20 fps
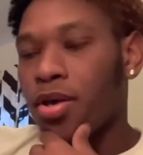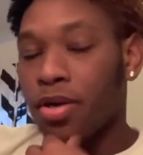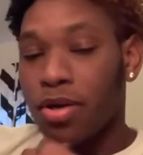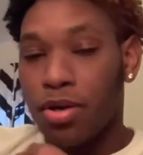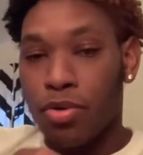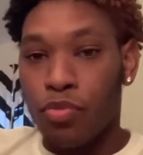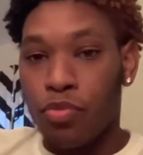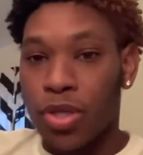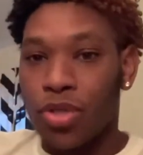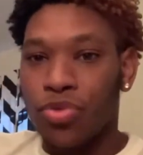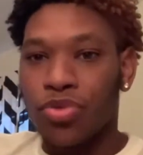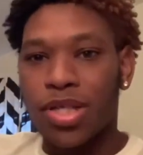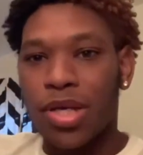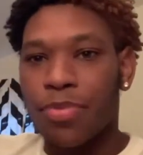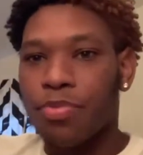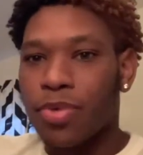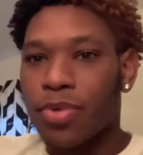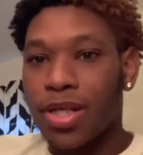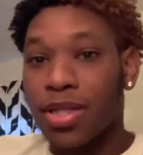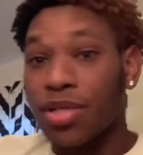When you
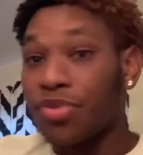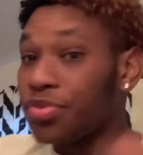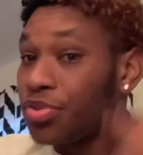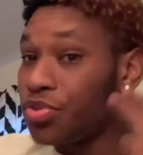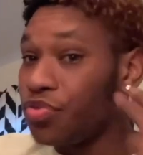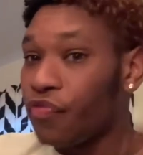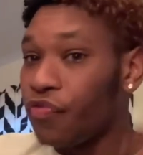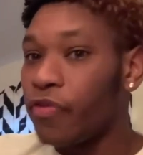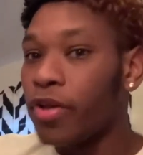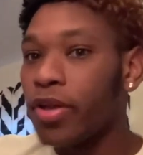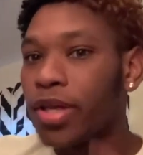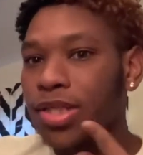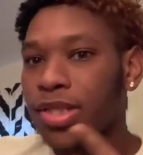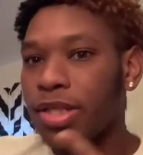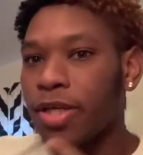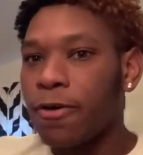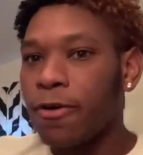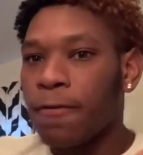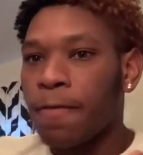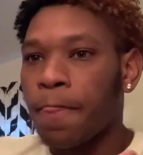separate those two feelings,
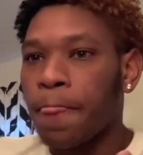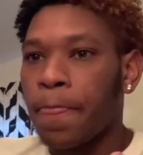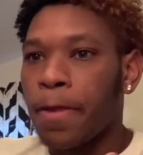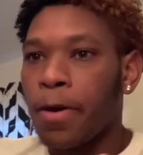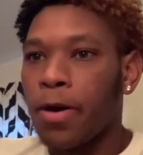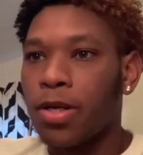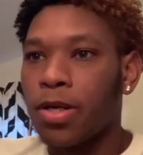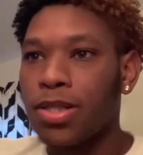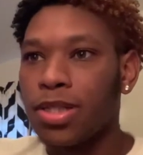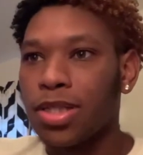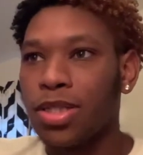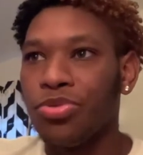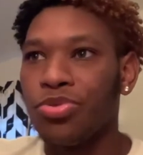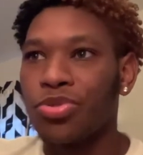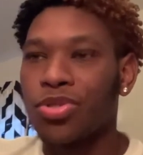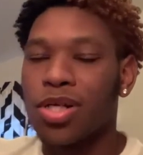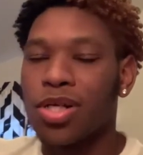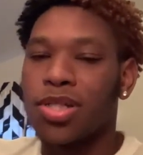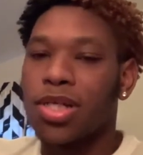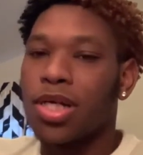though, you
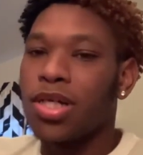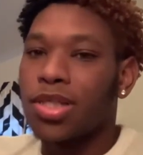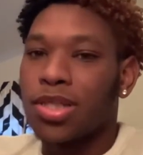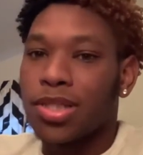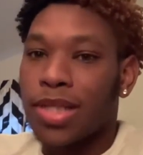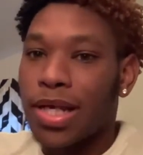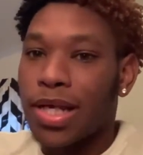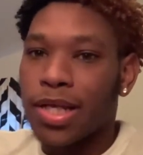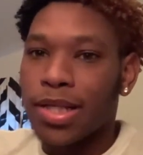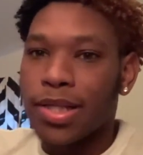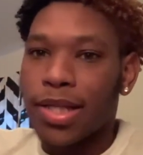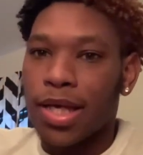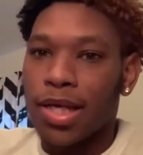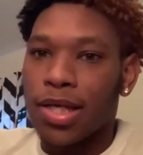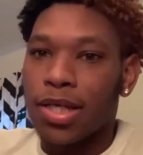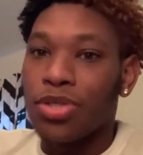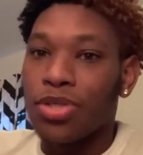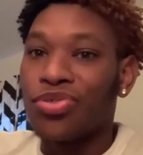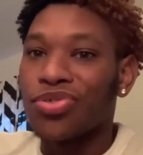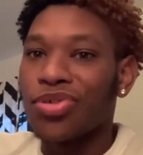start to understand the thing.
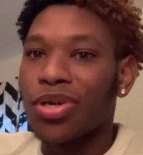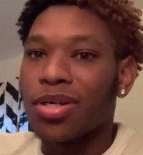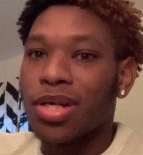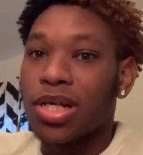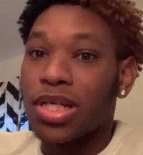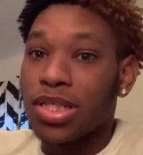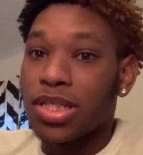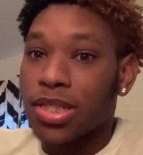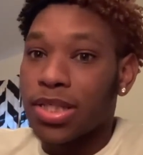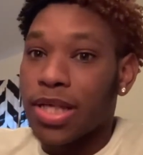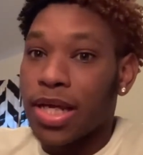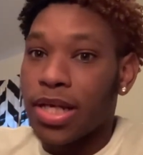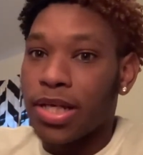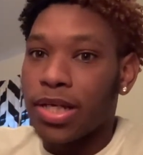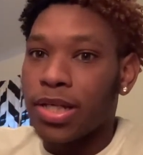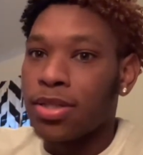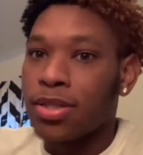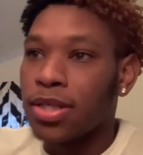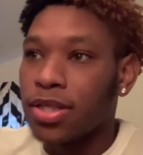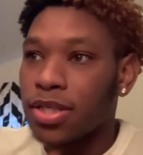You start to understand
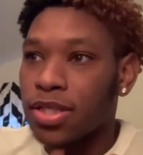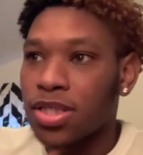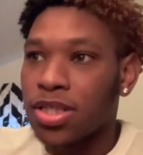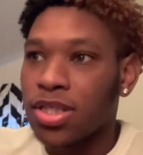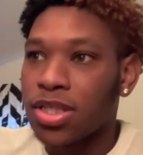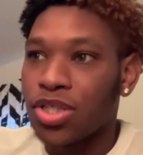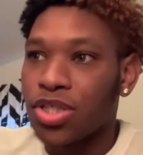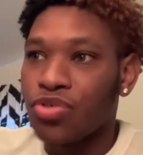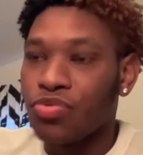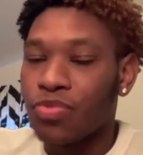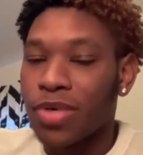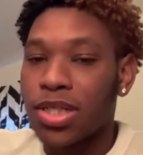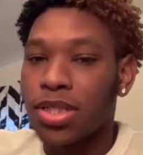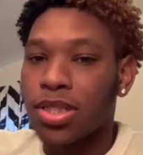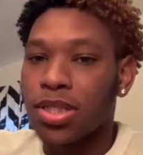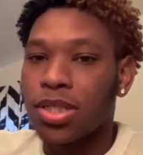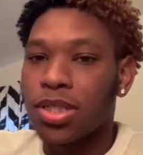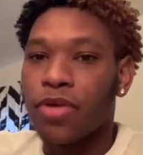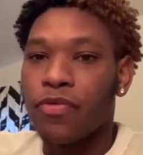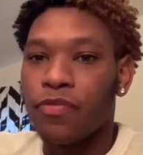the situation,
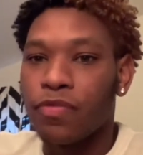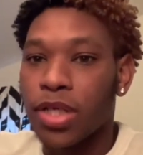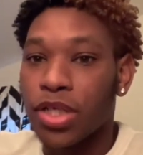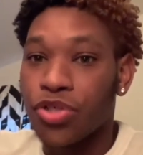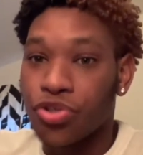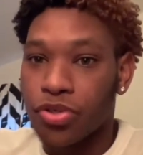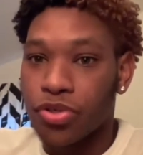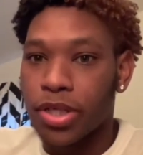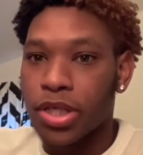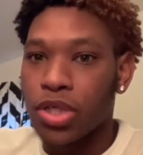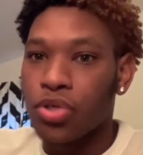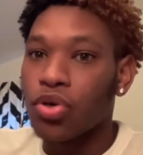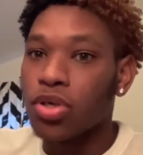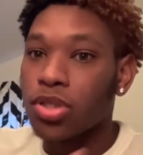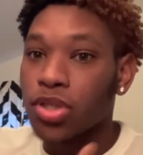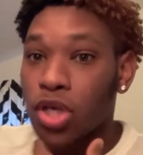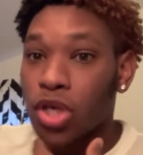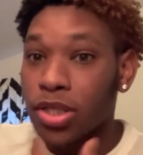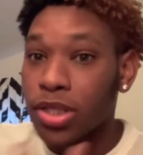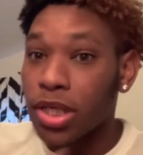though, that you're in. You'll
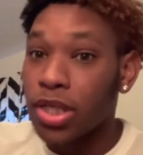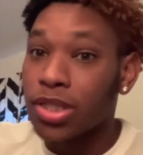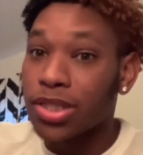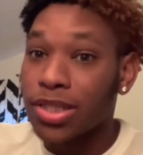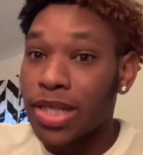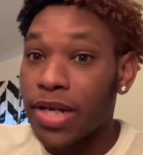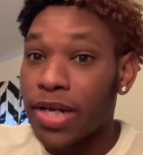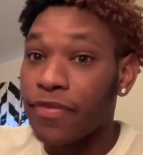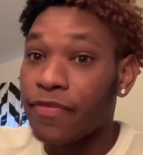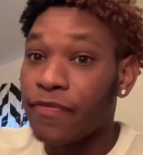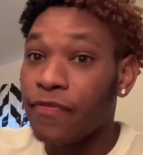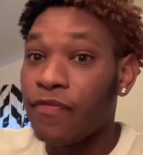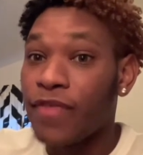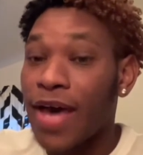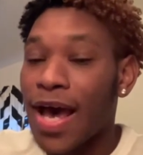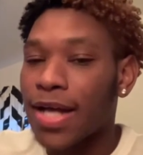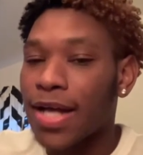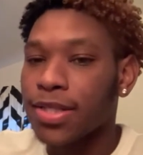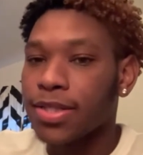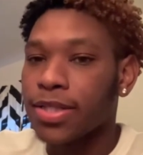start to understand the
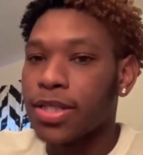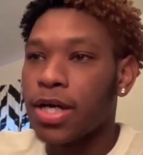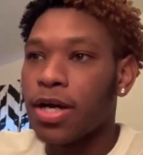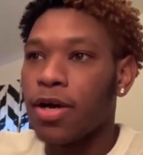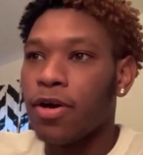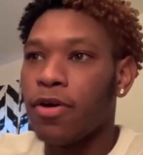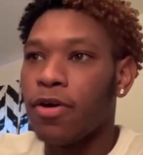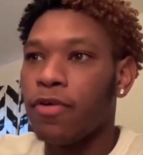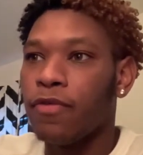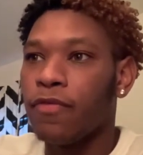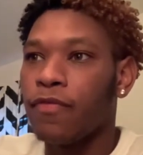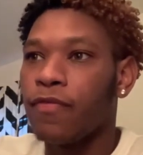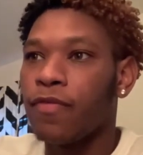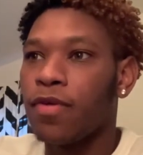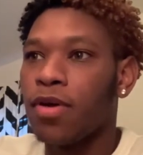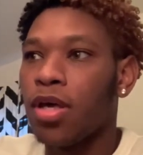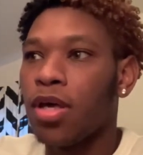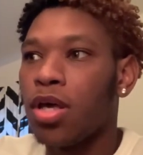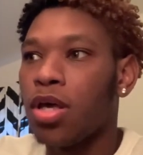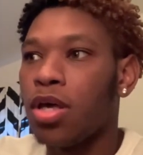fact of
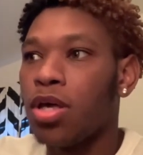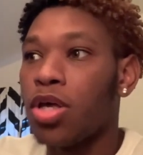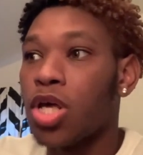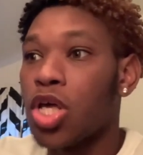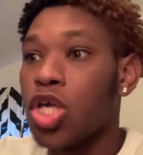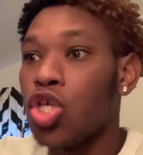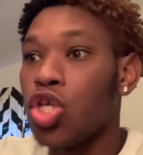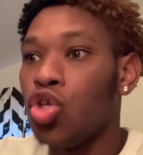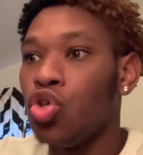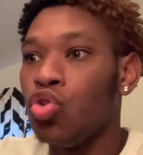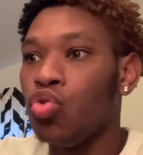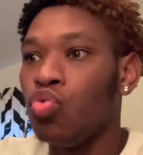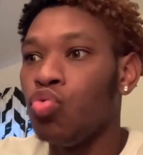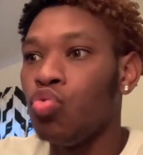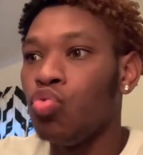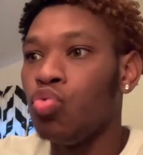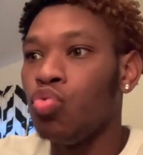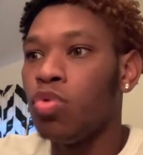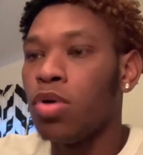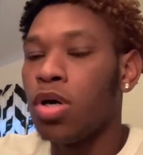you
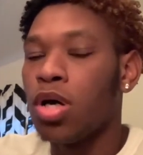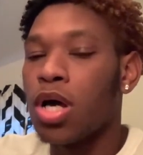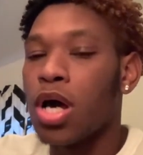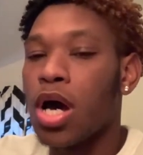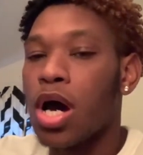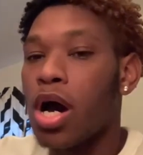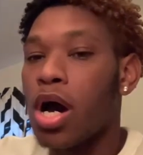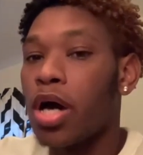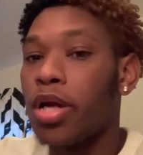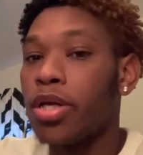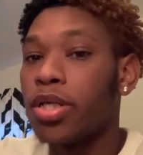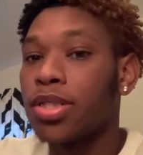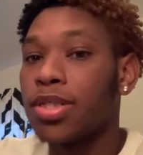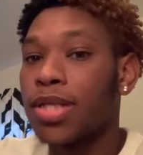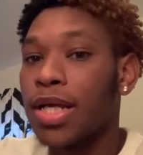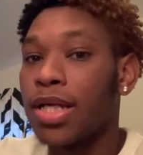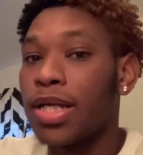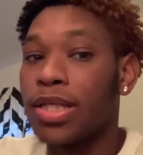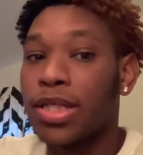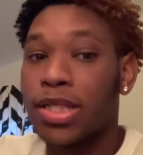
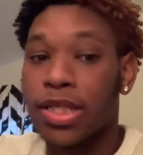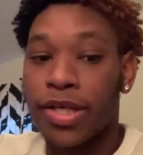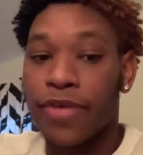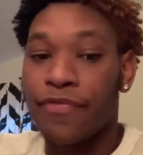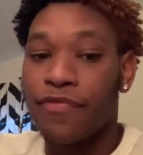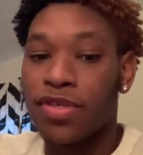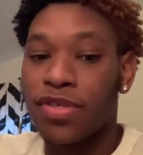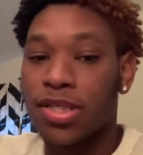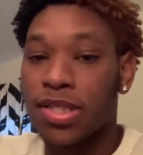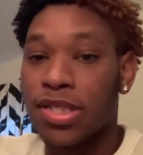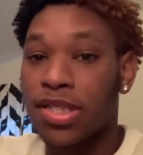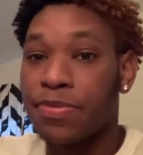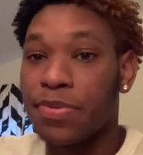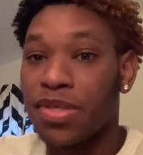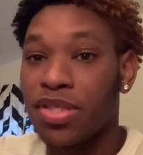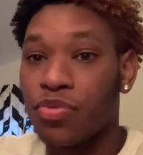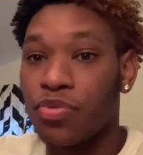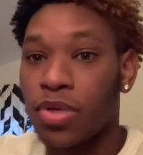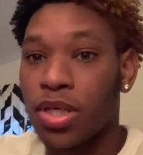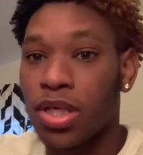understanding the differences
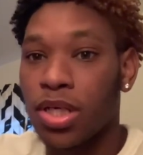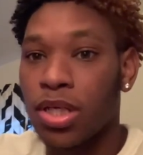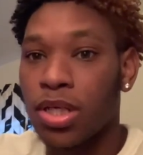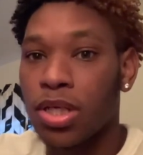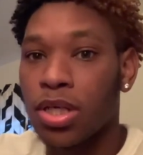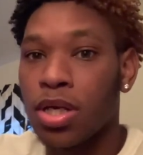between